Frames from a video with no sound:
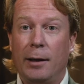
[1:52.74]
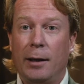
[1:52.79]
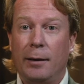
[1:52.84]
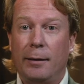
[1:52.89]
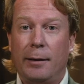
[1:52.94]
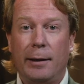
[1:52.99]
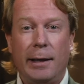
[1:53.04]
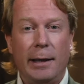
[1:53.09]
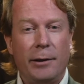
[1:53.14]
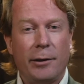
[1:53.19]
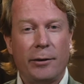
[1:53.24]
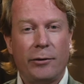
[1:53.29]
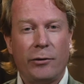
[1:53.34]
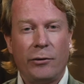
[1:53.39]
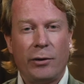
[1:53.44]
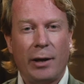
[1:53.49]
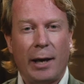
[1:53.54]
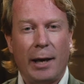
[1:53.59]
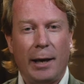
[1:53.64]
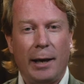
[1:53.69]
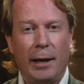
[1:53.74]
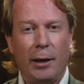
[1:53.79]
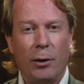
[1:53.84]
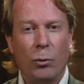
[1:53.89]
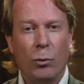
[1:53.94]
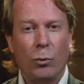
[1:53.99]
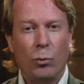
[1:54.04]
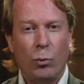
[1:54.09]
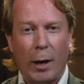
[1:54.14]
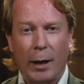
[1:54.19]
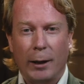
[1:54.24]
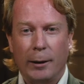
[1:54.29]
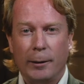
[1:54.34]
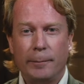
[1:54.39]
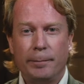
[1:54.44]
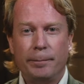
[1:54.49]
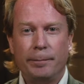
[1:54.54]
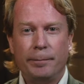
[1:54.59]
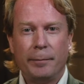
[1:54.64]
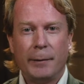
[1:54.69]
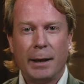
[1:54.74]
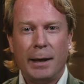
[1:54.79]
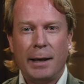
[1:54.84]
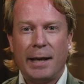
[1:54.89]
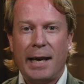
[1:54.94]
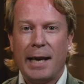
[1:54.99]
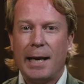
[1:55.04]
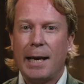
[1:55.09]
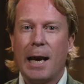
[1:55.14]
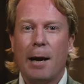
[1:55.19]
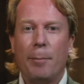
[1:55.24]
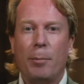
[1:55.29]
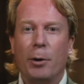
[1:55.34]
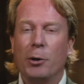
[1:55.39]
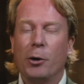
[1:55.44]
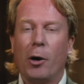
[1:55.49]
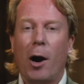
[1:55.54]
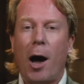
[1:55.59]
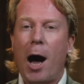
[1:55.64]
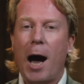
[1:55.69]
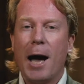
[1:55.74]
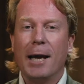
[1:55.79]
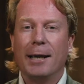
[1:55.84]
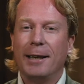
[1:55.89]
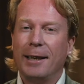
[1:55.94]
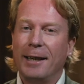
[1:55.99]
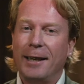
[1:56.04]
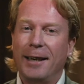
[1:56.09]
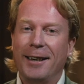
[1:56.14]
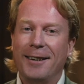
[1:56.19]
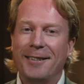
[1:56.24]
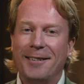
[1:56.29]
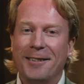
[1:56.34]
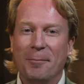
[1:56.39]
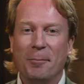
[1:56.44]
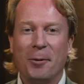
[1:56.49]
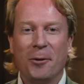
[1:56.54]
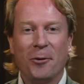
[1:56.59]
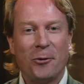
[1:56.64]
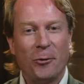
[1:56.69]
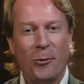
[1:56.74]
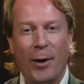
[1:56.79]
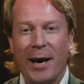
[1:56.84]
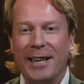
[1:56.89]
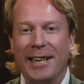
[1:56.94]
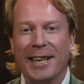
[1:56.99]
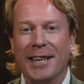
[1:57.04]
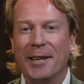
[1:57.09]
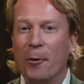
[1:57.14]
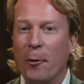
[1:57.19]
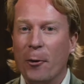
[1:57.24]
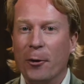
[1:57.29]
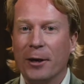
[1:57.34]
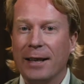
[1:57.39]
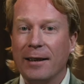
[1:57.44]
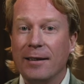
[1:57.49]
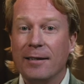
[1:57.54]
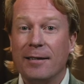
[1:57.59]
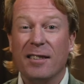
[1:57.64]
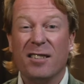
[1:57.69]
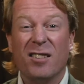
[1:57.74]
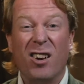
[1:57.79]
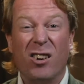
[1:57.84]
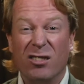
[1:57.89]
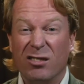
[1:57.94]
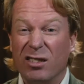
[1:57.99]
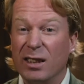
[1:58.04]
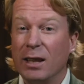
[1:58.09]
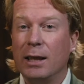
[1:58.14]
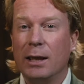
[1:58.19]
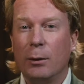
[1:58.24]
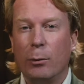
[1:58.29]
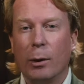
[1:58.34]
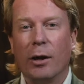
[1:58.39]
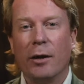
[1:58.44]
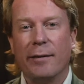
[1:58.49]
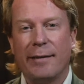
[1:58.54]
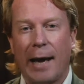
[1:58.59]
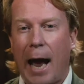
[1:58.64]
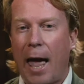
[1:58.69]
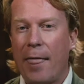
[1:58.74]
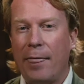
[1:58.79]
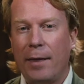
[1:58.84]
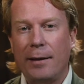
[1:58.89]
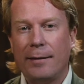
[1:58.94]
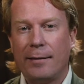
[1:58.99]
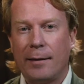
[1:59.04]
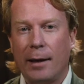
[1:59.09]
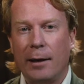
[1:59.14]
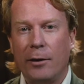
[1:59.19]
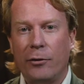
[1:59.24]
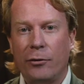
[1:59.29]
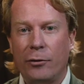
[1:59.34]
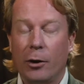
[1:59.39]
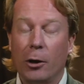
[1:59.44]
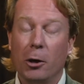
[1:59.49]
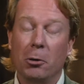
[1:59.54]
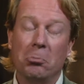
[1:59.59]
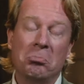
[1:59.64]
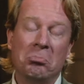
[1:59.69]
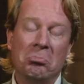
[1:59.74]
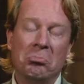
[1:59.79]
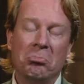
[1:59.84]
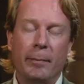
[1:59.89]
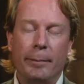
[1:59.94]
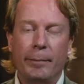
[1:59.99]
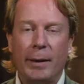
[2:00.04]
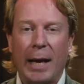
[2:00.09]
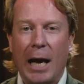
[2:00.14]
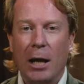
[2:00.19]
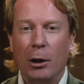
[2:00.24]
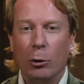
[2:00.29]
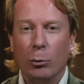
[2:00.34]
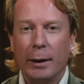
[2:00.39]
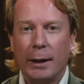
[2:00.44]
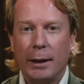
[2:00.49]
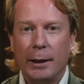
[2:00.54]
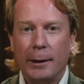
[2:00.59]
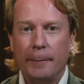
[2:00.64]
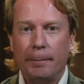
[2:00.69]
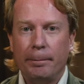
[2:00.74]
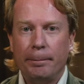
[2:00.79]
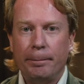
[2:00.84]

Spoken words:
Did he just say, well, getting up on your hind legs and persuading an audience is not really where it's at these days, so to hell with it?